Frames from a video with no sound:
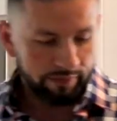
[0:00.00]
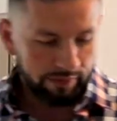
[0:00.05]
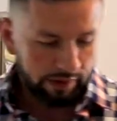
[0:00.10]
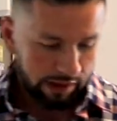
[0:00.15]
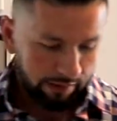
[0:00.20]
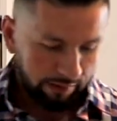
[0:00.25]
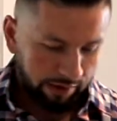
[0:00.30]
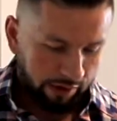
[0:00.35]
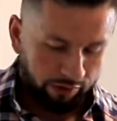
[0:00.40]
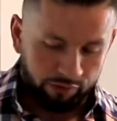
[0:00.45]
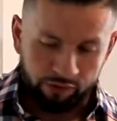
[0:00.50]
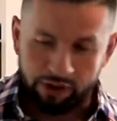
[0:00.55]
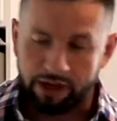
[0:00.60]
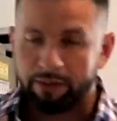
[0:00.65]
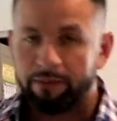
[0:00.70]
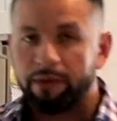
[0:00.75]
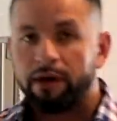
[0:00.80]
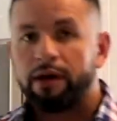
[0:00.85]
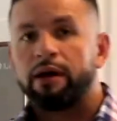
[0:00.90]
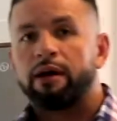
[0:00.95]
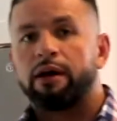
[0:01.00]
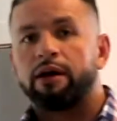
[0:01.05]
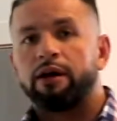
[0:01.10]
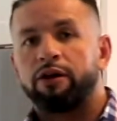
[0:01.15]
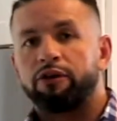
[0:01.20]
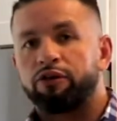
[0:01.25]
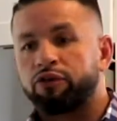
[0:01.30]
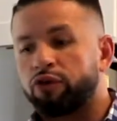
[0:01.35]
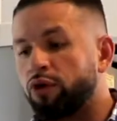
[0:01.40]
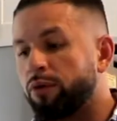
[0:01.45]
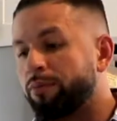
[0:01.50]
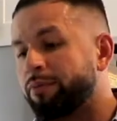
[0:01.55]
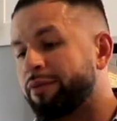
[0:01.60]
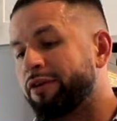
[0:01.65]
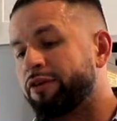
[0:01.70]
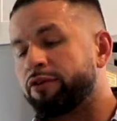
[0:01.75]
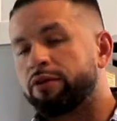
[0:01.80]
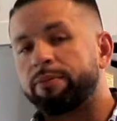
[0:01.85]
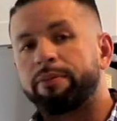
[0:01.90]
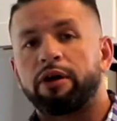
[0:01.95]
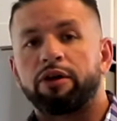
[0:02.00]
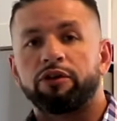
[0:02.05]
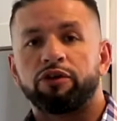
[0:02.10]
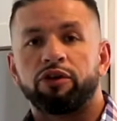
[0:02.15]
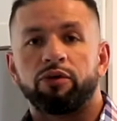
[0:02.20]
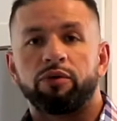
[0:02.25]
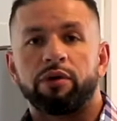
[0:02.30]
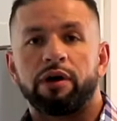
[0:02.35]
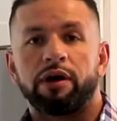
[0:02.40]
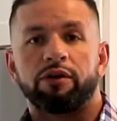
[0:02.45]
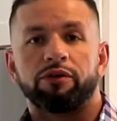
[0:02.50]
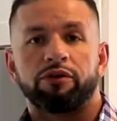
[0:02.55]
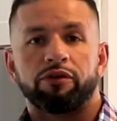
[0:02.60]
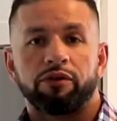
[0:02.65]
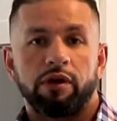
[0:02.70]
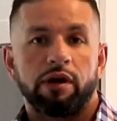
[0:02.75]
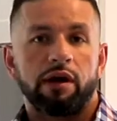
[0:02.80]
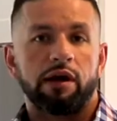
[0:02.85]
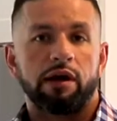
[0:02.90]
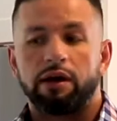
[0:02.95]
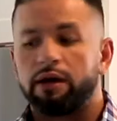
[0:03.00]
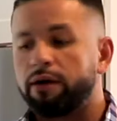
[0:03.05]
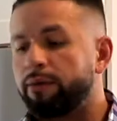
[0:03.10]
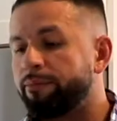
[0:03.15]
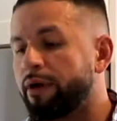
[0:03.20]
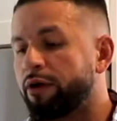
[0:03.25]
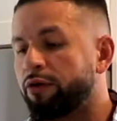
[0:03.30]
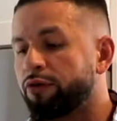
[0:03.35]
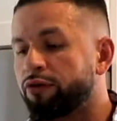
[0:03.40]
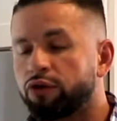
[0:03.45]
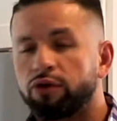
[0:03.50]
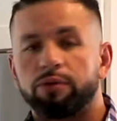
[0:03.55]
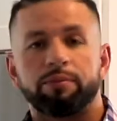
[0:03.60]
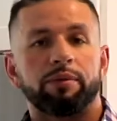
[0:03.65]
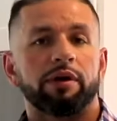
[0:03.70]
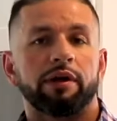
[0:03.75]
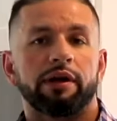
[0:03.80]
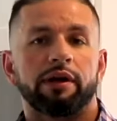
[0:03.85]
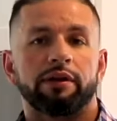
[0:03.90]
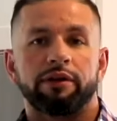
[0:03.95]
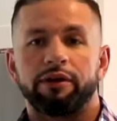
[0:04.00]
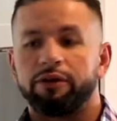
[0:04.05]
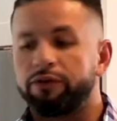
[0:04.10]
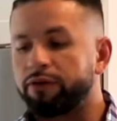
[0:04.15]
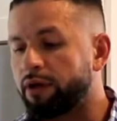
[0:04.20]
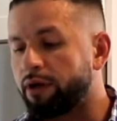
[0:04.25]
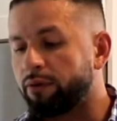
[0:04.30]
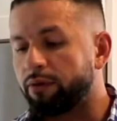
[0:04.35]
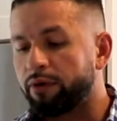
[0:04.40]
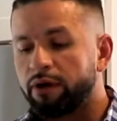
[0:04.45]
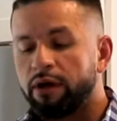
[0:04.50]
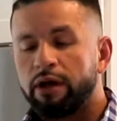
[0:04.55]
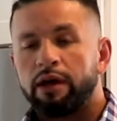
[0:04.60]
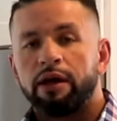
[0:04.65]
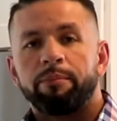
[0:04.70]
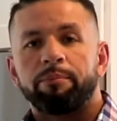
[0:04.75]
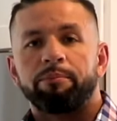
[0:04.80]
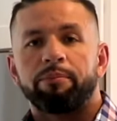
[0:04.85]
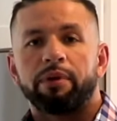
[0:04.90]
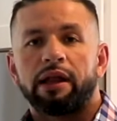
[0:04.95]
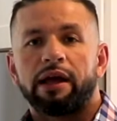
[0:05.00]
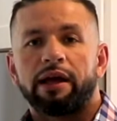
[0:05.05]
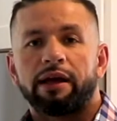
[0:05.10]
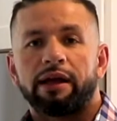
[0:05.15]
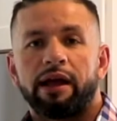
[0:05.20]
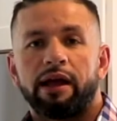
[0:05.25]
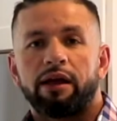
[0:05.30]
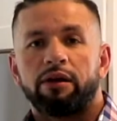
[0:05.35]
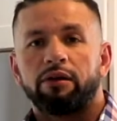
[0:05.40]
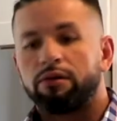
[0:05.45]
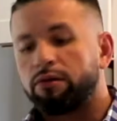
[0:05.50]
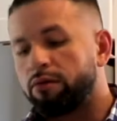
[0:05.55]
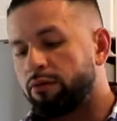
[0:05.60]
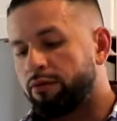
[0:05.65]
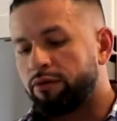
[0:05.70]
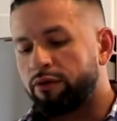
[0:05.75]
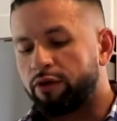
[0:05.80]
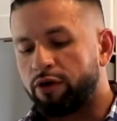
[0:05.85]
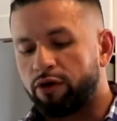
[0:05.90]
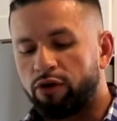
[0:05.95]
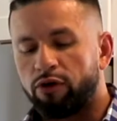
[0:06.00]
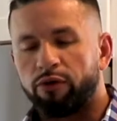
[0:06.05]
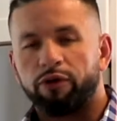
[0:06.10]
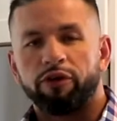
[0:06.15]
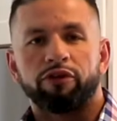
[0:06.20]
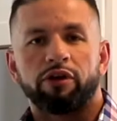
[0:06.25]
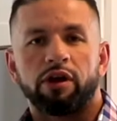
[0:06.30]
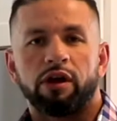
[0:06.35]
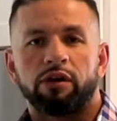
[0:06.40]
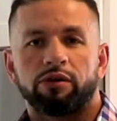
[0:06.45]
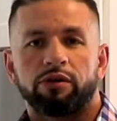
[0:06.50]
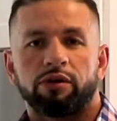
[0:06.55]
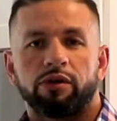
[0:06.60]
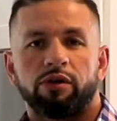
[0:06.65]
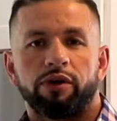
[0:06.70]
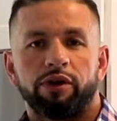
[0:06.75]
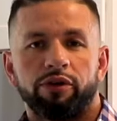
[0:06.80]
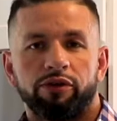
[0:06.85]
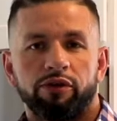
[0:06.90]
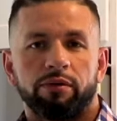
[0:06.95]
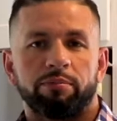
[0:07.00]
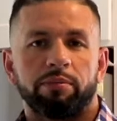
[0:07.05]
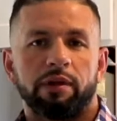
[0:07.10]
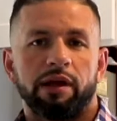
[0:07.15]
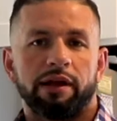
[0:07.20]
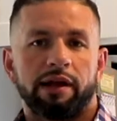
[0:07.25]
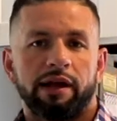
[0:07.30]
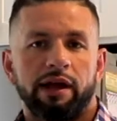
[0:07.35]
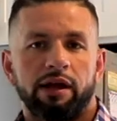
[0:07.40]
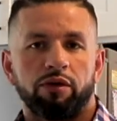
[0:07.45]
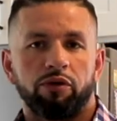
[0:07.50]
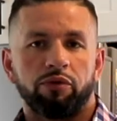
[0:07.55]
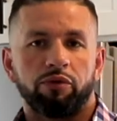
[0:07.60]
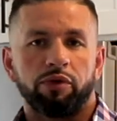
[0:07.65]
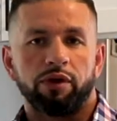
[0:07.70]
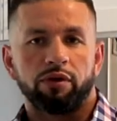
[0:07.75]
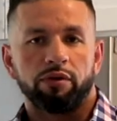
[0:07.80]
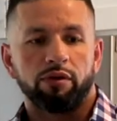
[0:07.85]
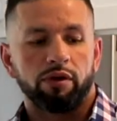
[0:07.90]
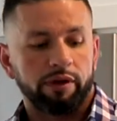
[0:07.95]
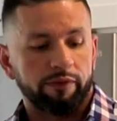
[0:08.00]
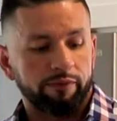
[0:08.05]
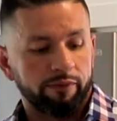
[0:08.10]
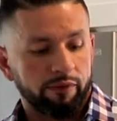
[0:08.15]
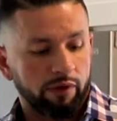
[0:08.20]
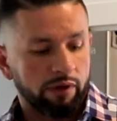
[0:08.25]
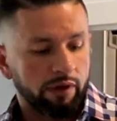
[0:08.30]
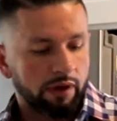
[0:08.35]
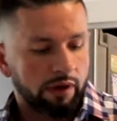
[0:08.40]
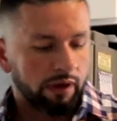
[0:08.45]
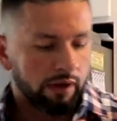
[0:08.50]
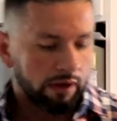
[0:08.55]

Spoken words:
Then I'm gonna grab a scoop. This is about a 2-ounce metal scoop. You can get these anywhere. Black handle. They're always color coded, so the black handle is what you're looking for.